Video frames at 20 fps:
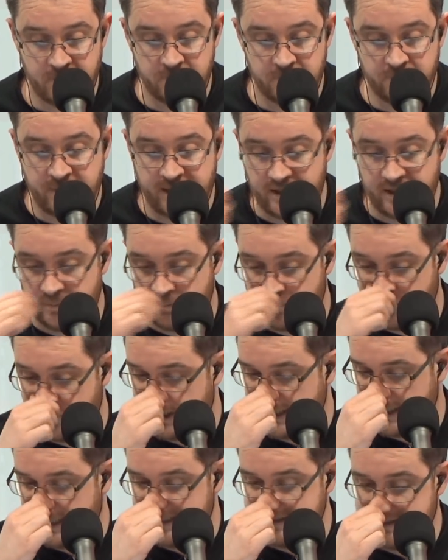beat him by a
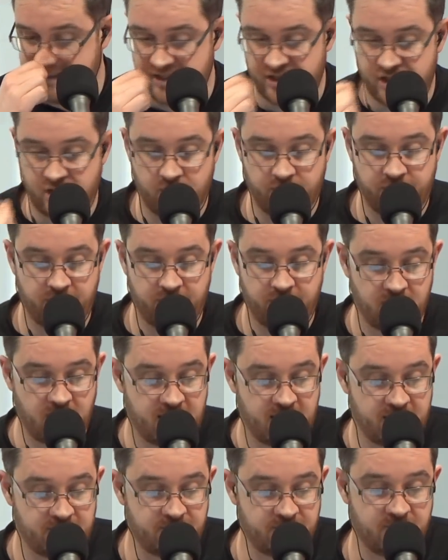guillotine choke for.
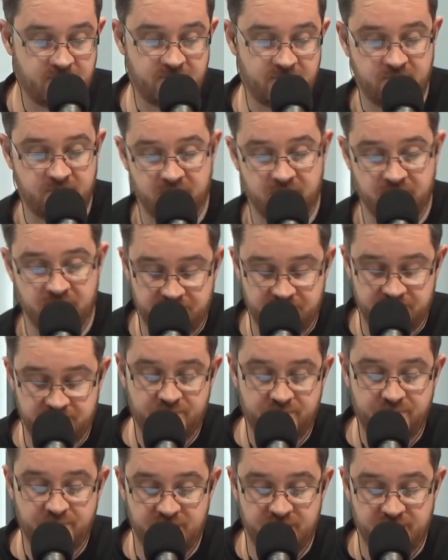
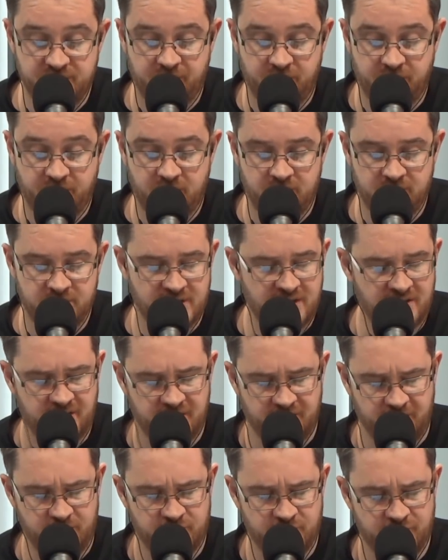It was like in
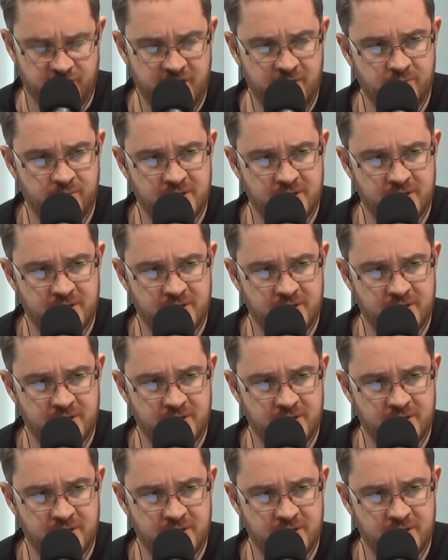the first round.